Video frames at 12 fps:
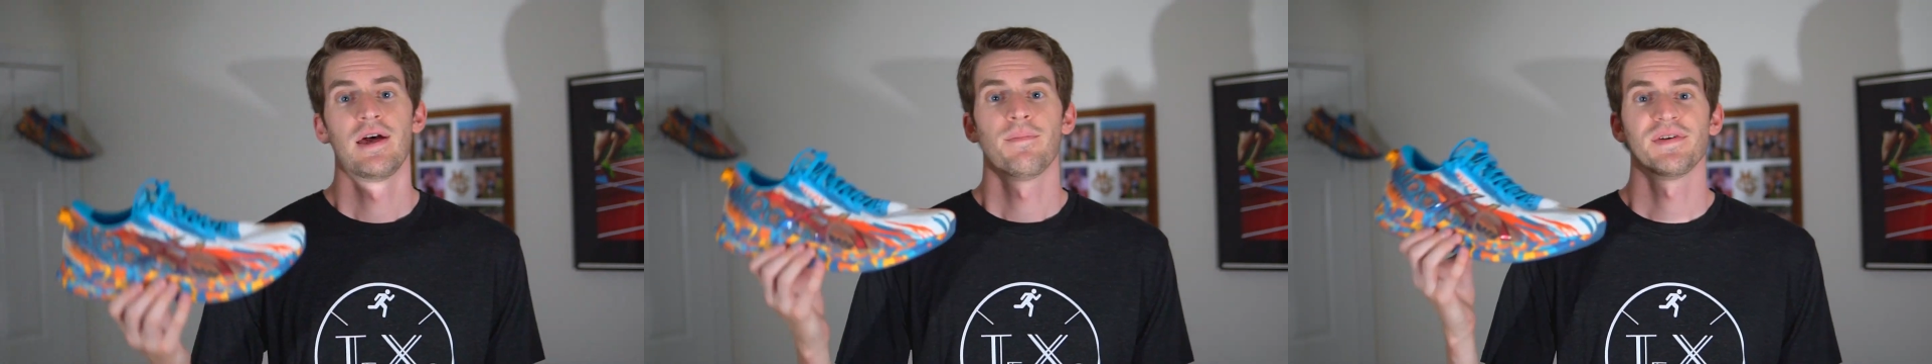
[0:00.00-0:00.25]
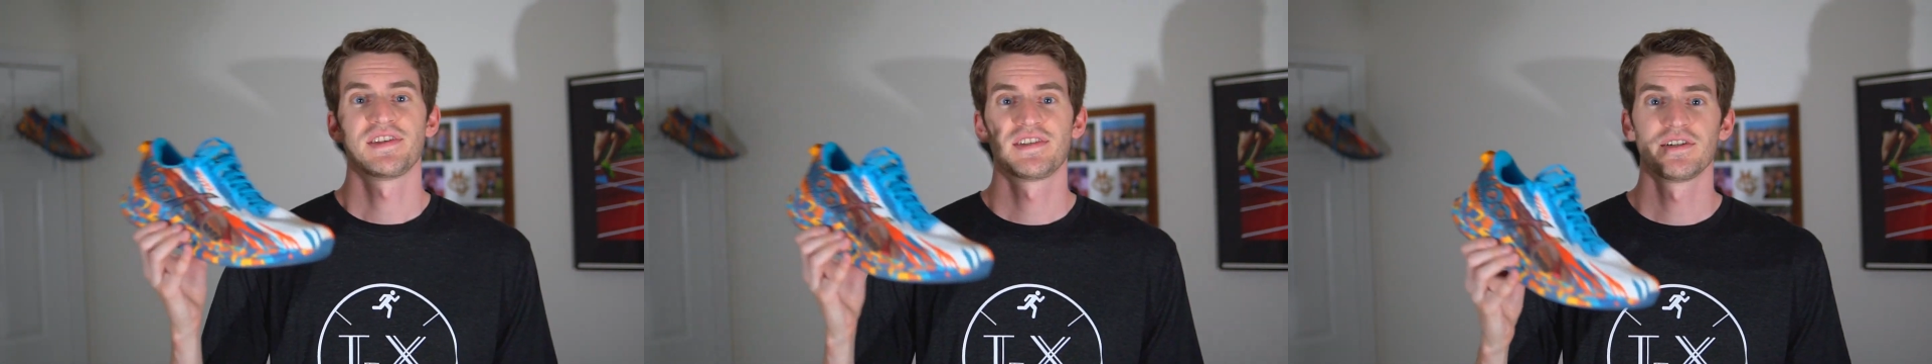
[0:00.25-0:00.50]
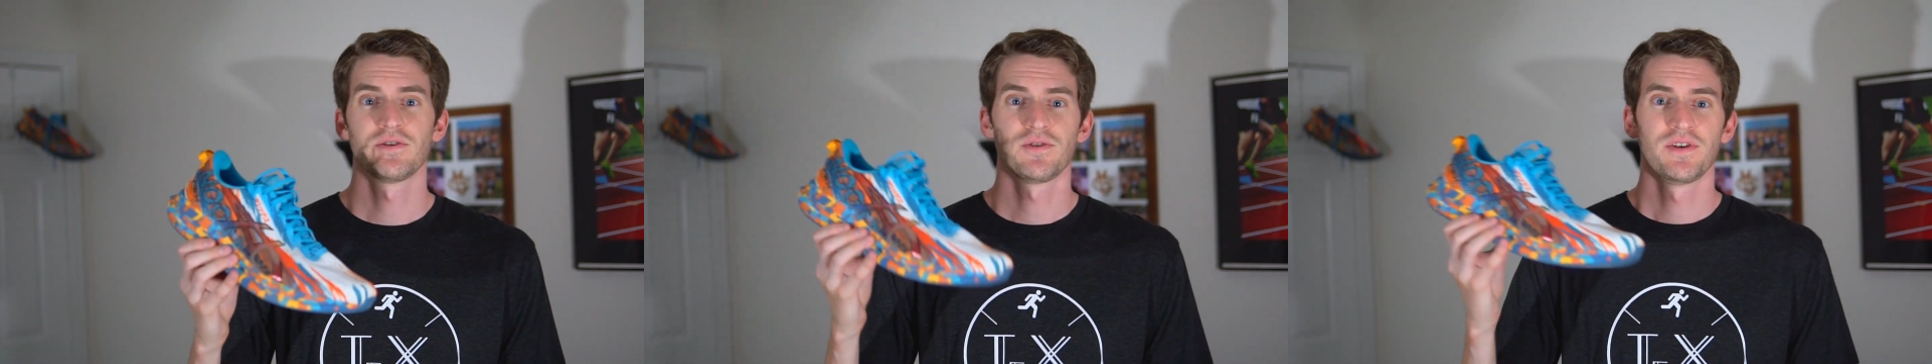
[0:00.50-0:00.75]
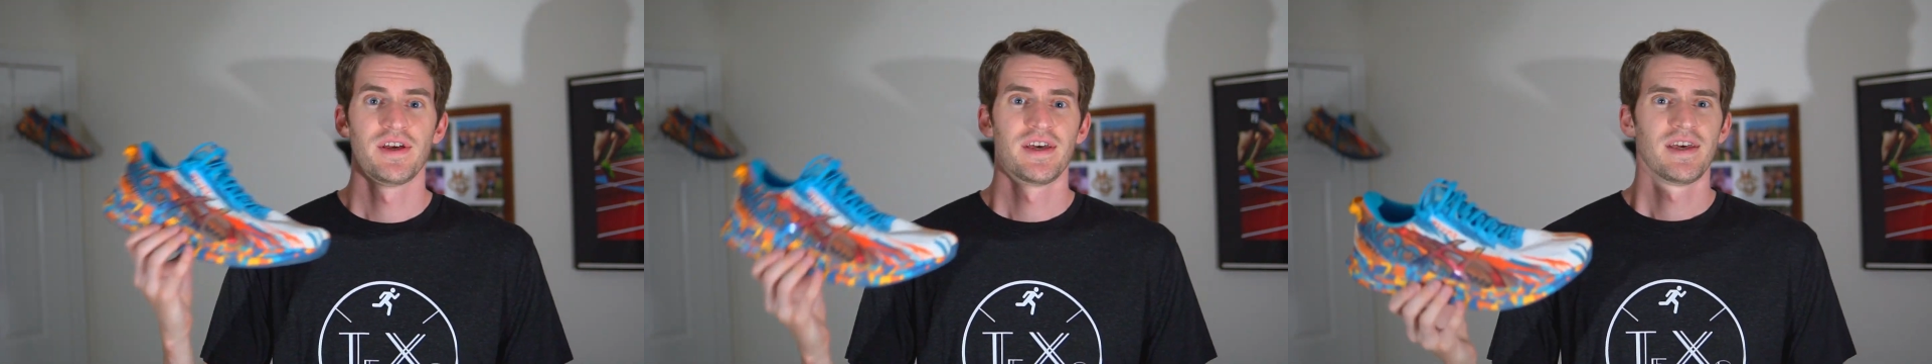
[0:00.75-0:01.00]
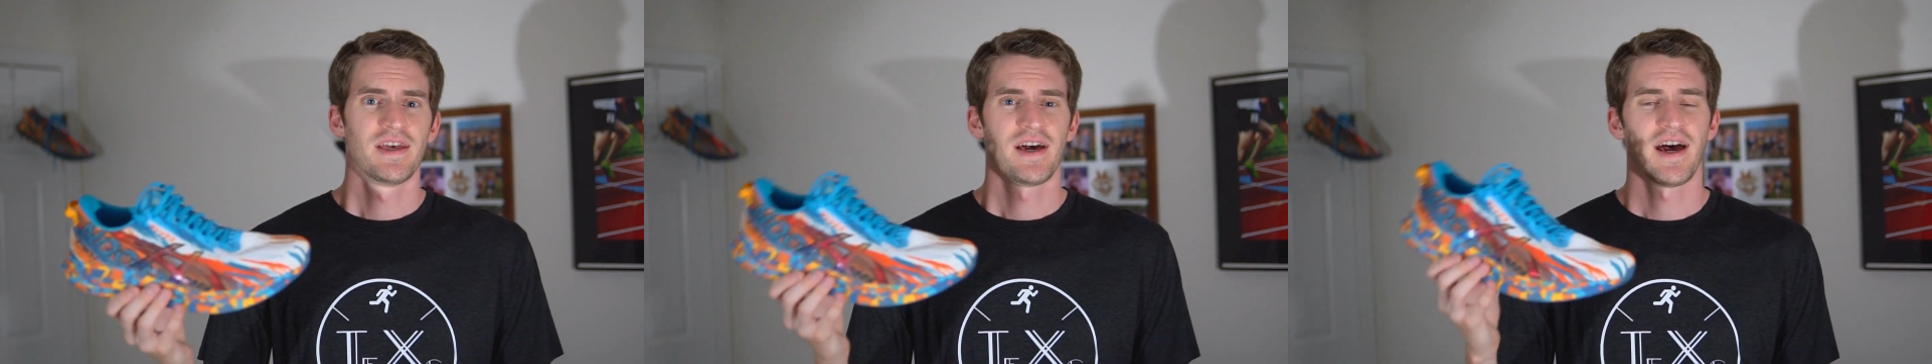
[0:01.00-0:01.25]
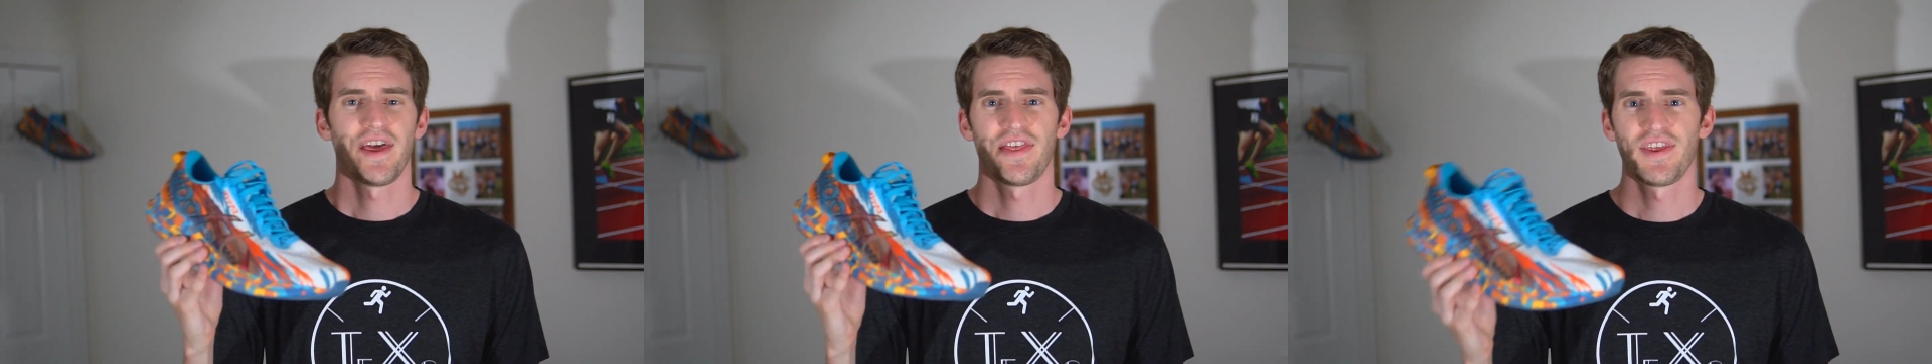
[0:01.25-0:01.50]
But still,
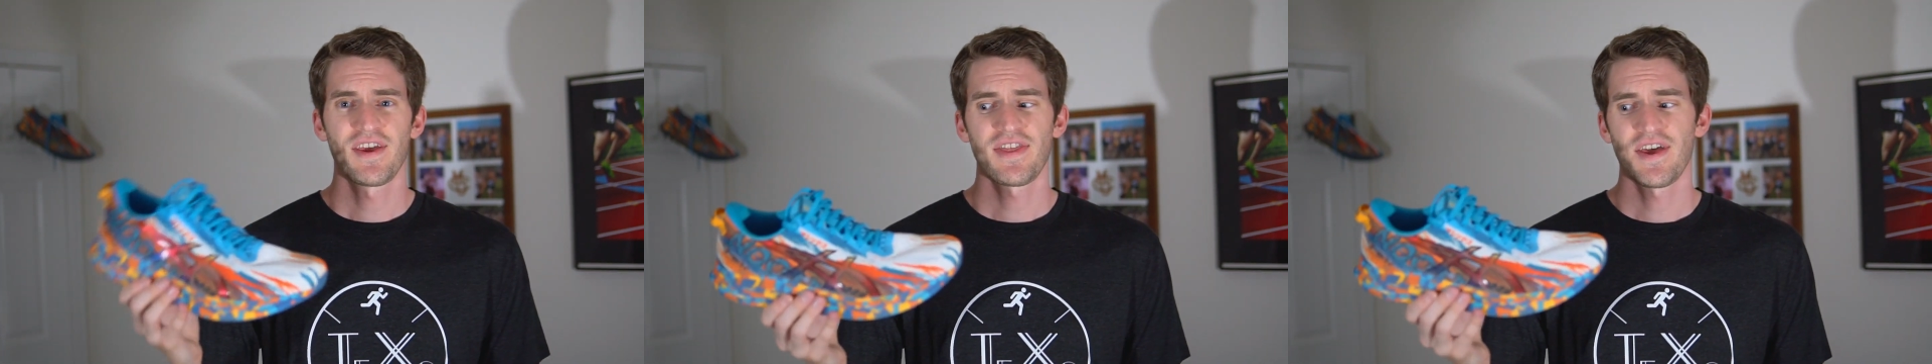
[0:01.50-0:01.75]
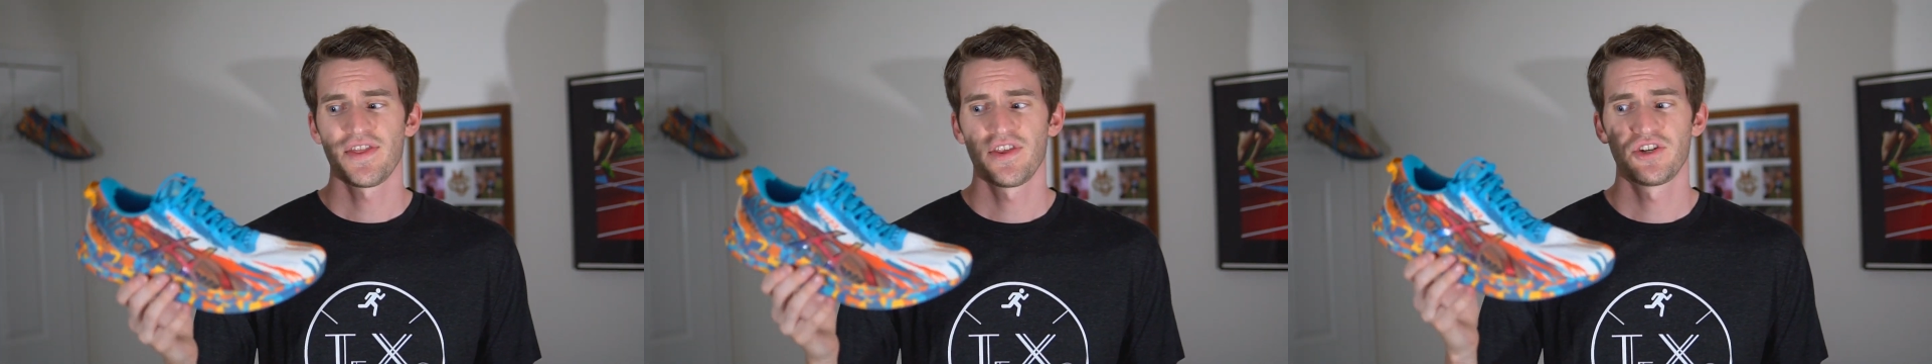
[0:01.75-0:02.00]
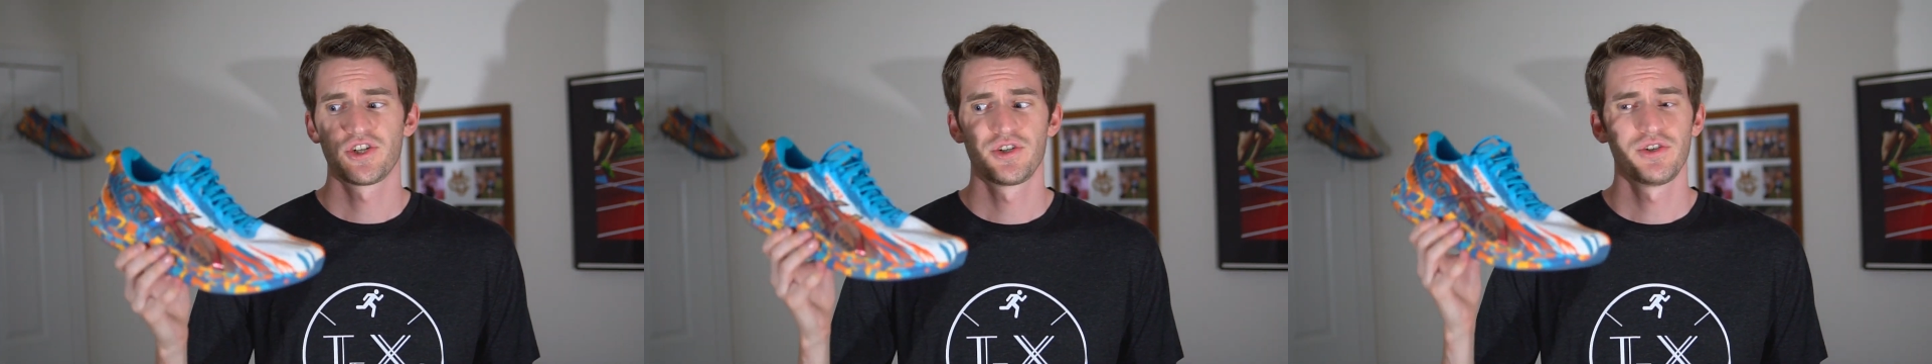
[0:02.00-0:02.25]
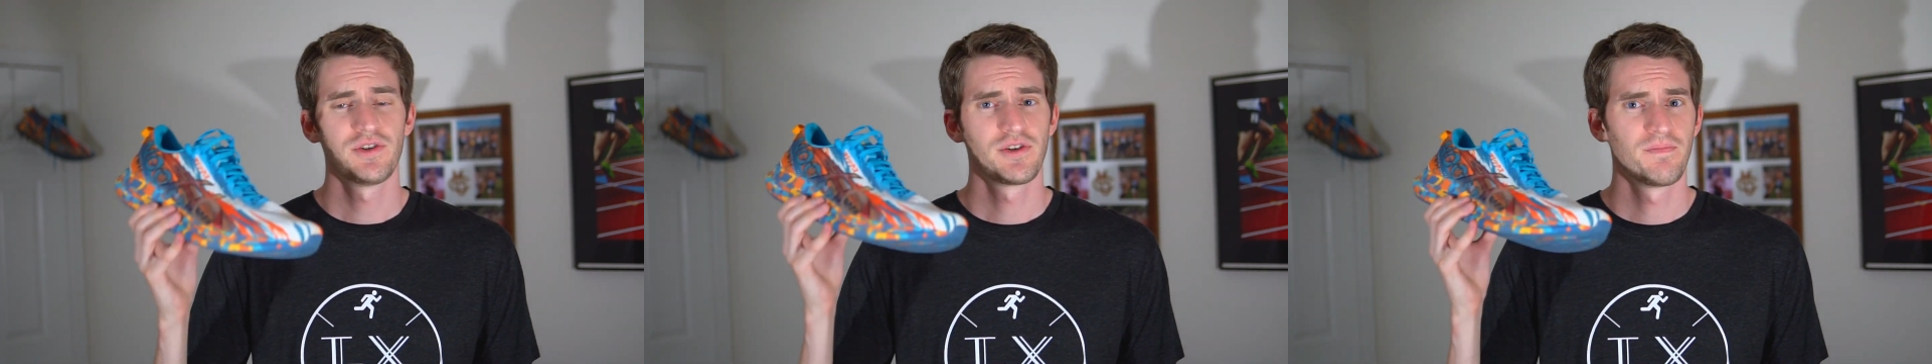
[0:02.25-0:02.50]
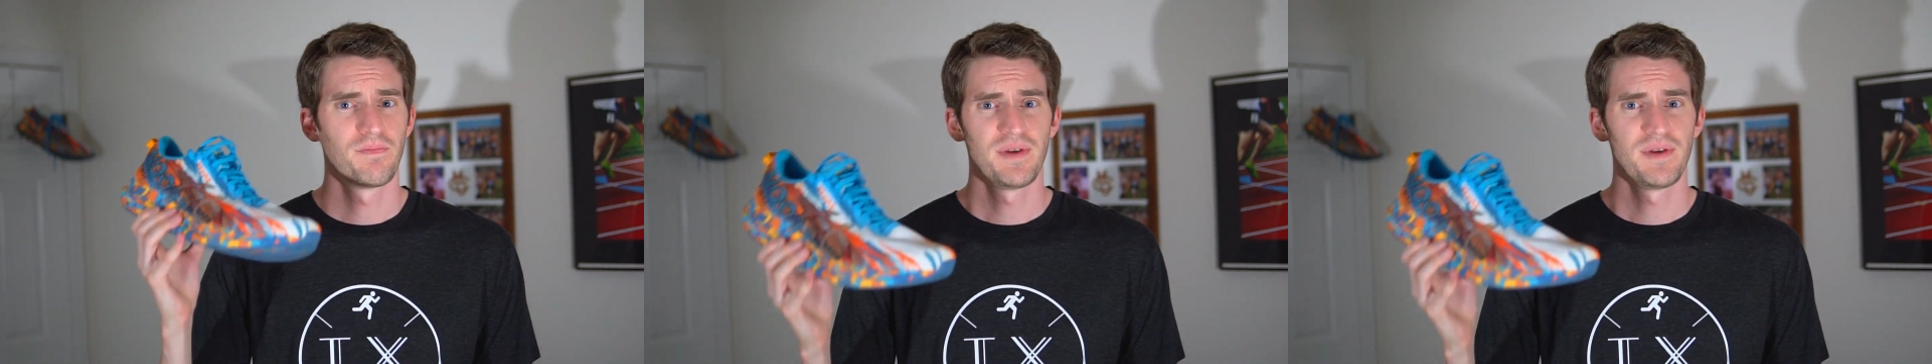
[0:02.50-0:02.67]
I think that this should